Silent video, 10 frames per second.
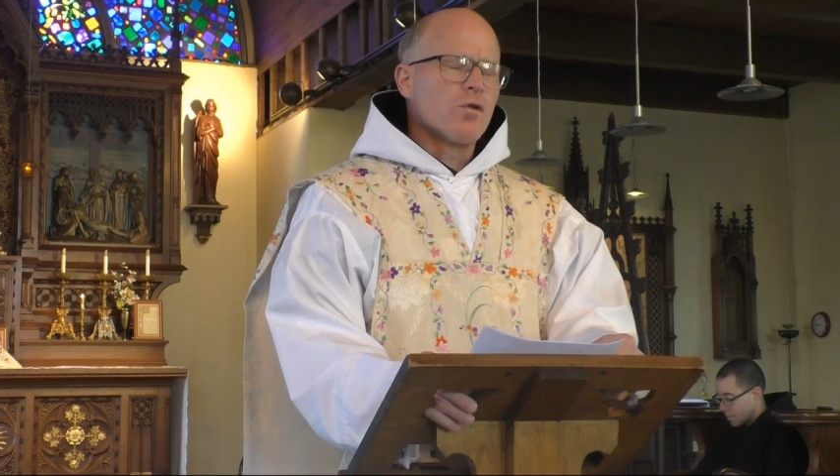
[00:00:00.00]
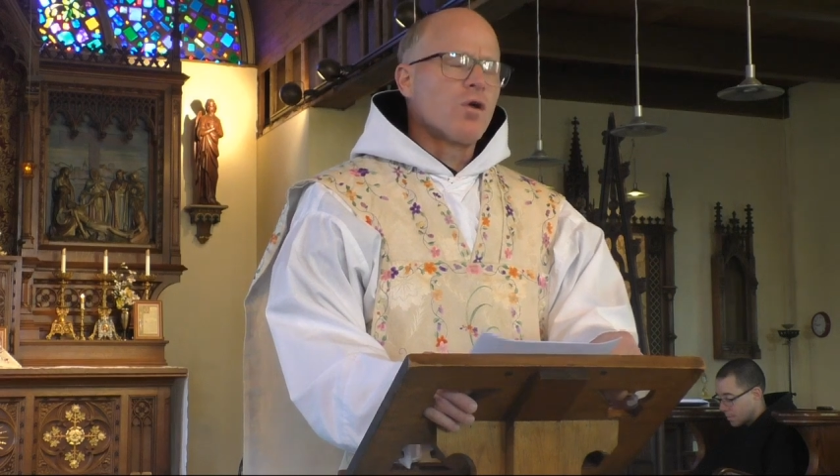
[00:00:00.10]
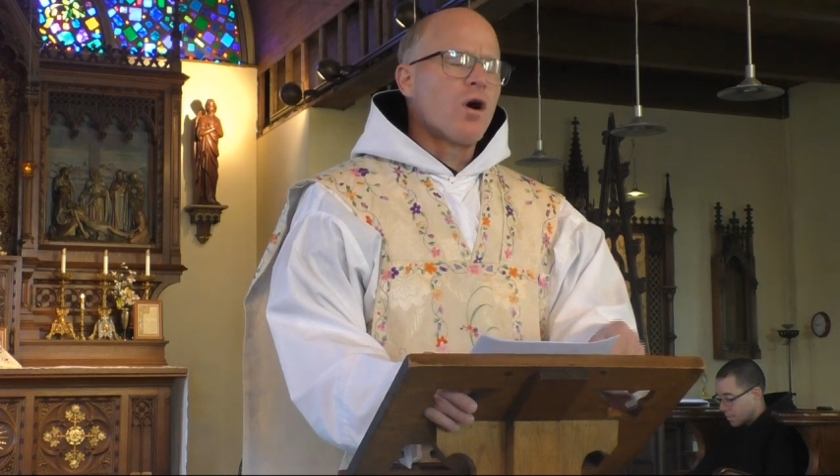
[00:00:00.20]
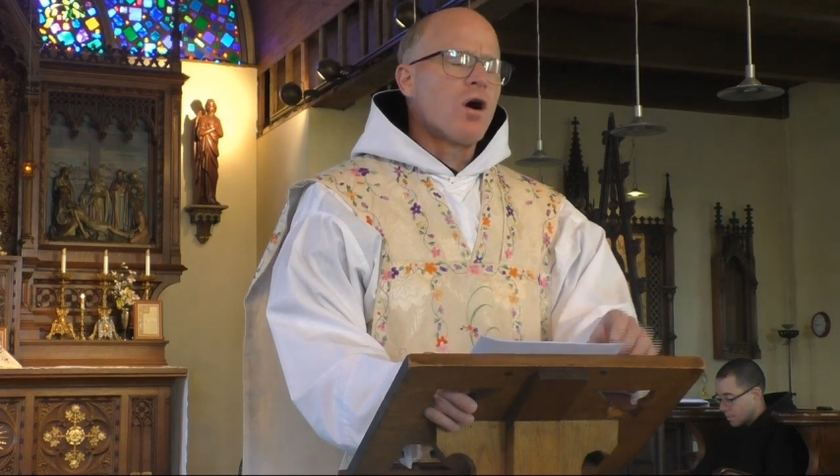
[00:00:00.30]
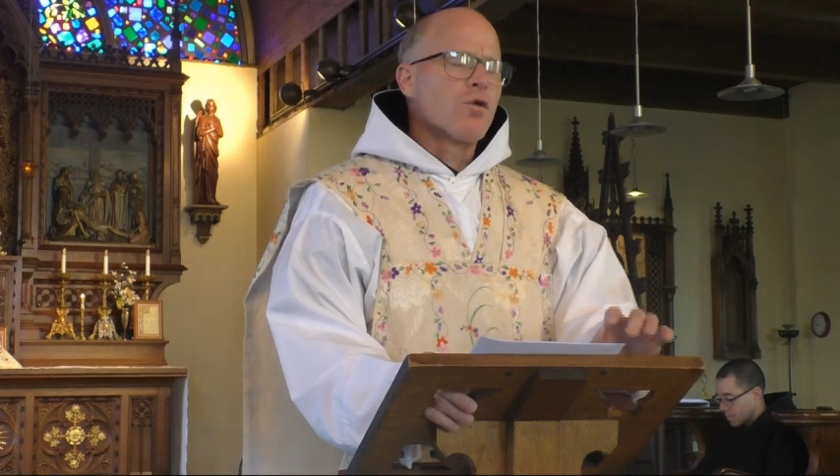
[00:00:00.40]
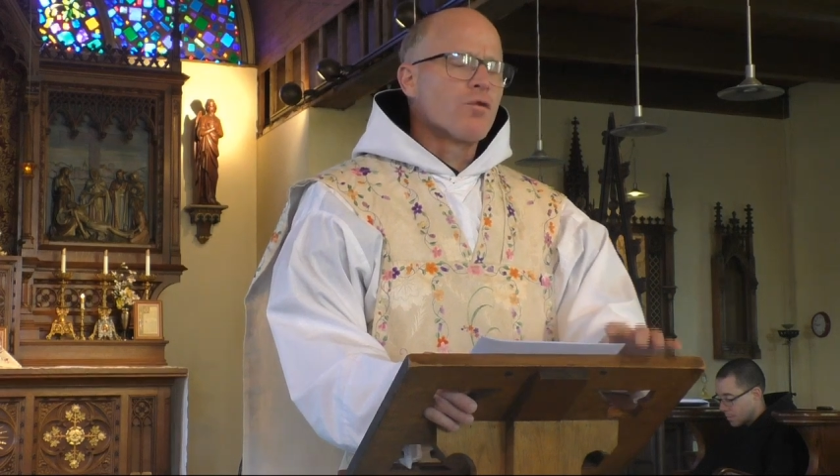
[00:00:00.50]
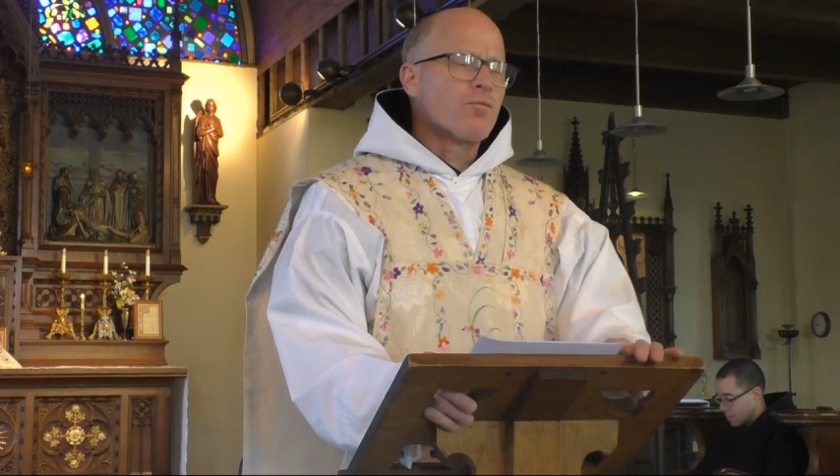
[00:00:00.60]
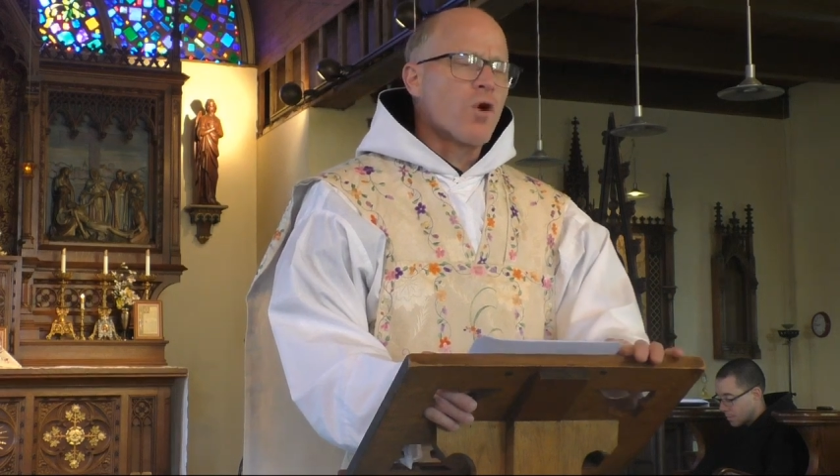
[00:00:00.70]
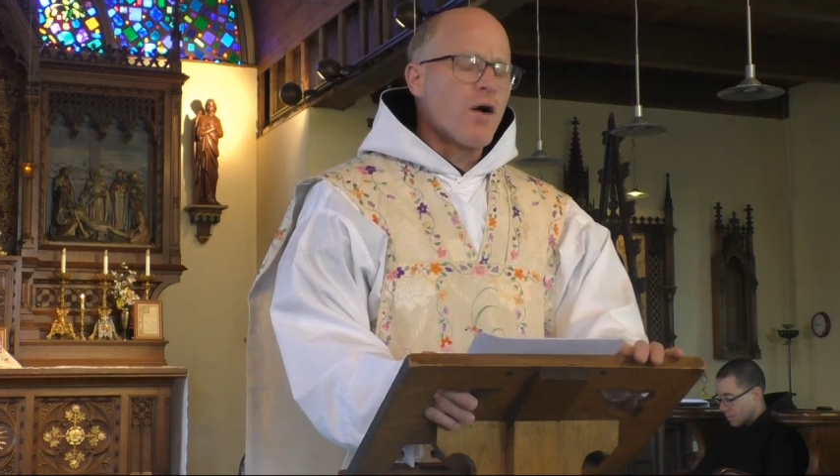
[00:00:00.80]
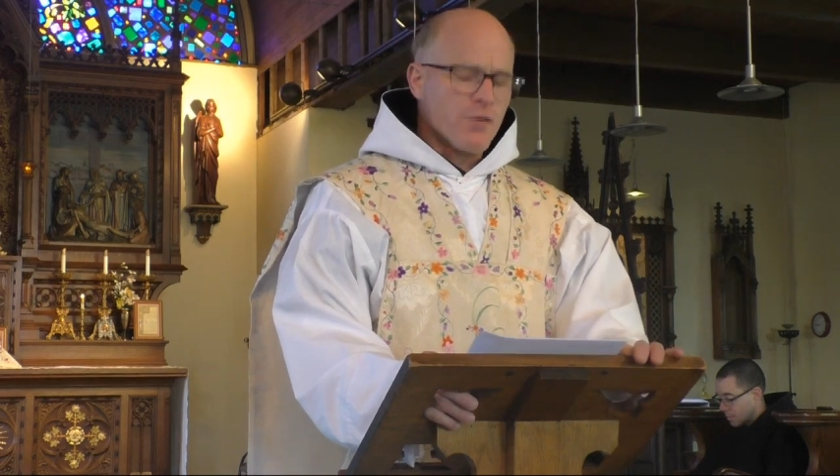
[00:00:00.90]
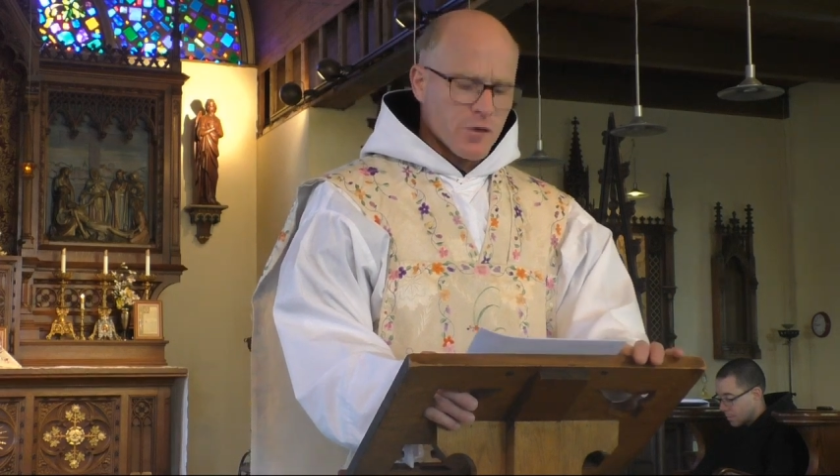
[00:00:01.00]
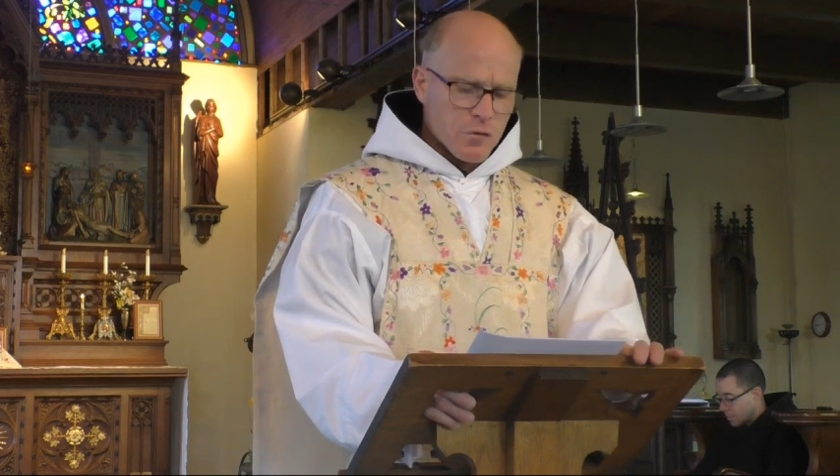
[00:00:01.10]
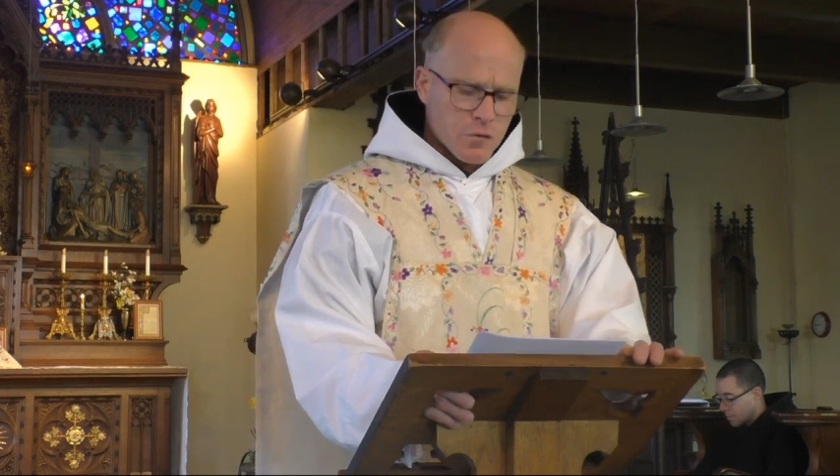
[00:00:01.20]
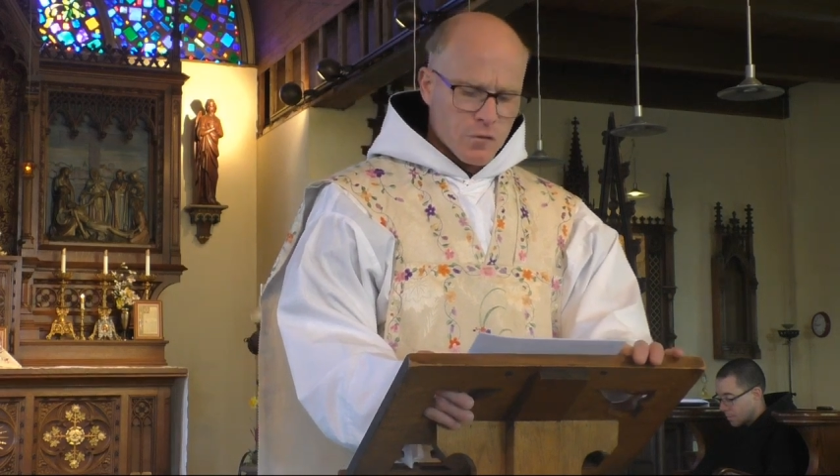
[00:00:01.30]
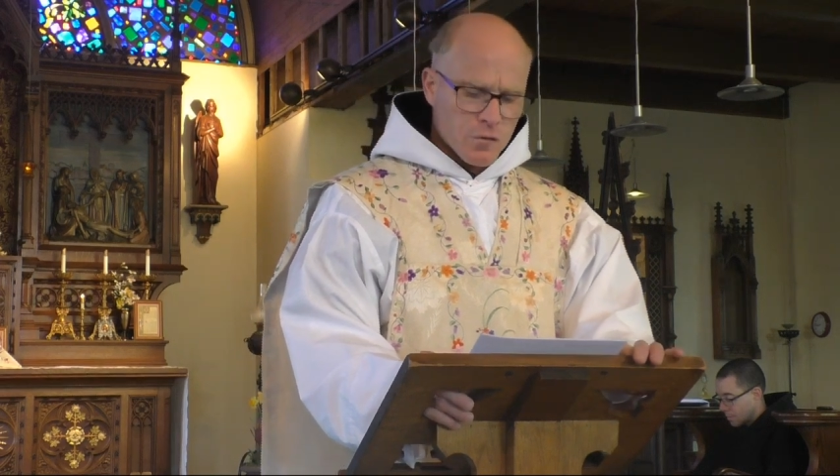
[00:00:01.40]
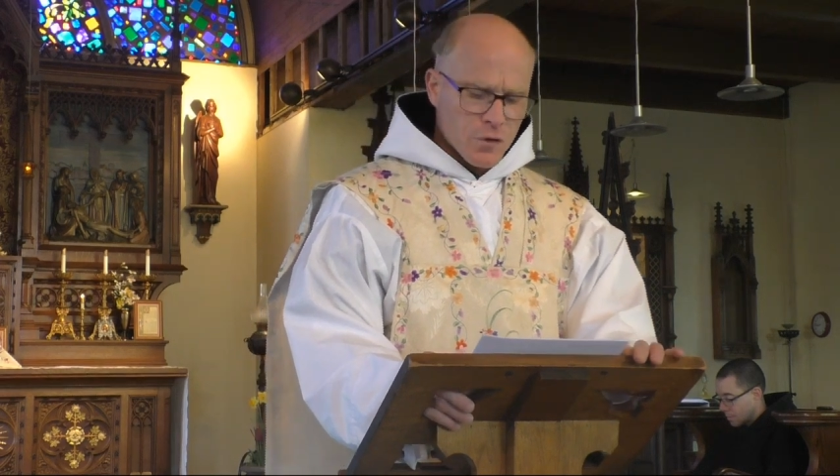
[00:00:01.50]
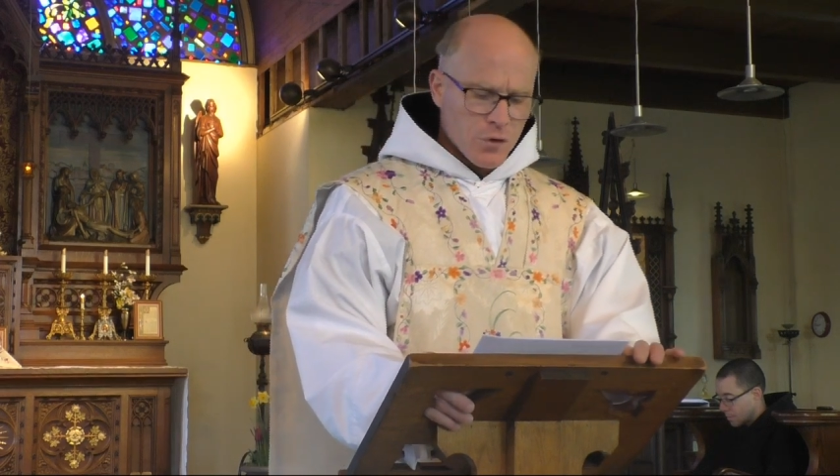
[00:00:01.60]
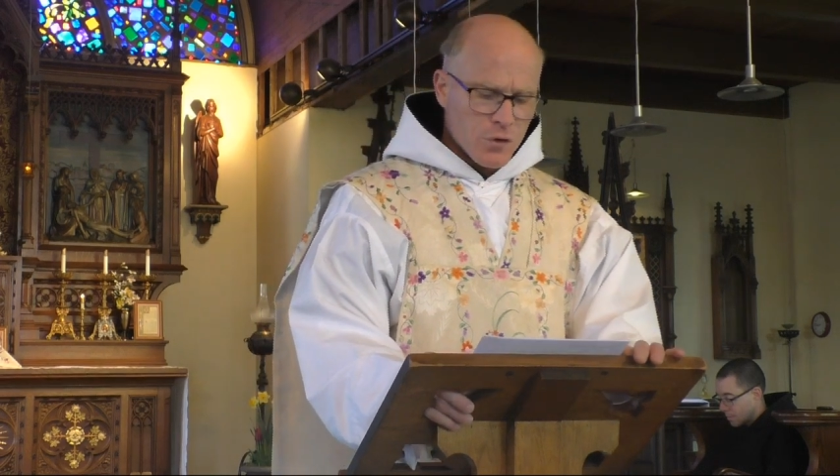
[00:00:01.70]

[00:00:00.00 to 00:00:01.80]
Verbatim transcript: law or the prophets,